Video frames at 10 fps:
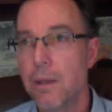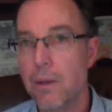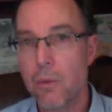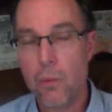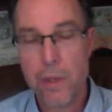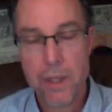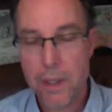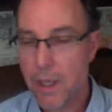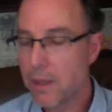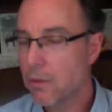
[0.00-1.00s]
We can
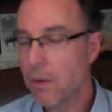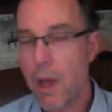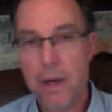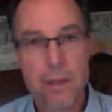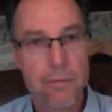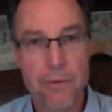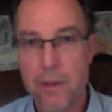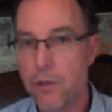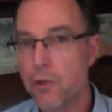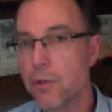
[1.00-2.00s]
get into a lot of
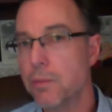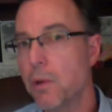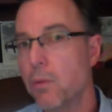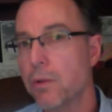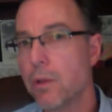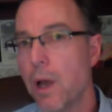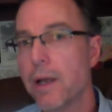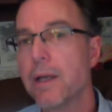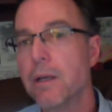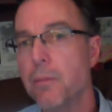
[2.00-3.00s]
different issues, but we're
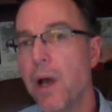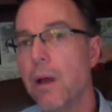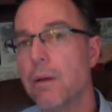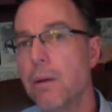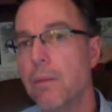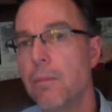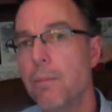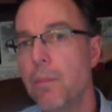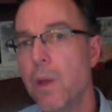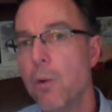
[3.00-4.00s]
talking about
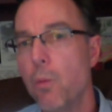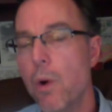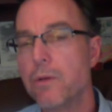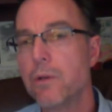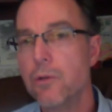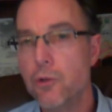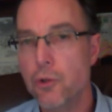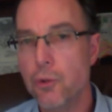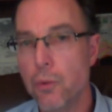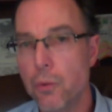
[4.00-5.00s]
what to
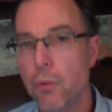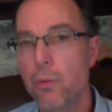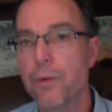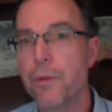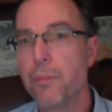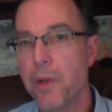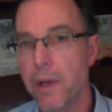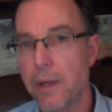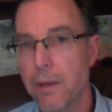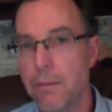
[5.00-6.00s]
do with a
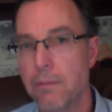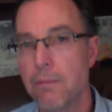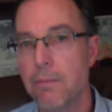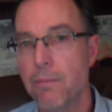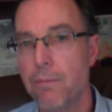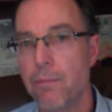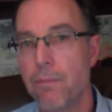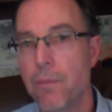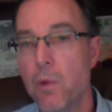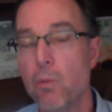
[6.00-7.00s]
pig,
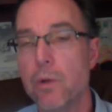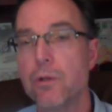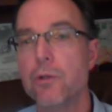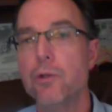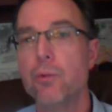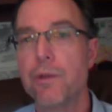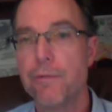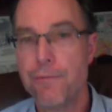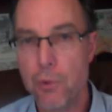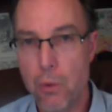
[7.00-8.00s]
what to do with a
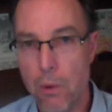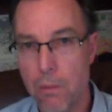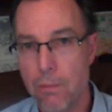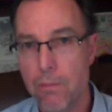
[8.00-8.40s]
fool.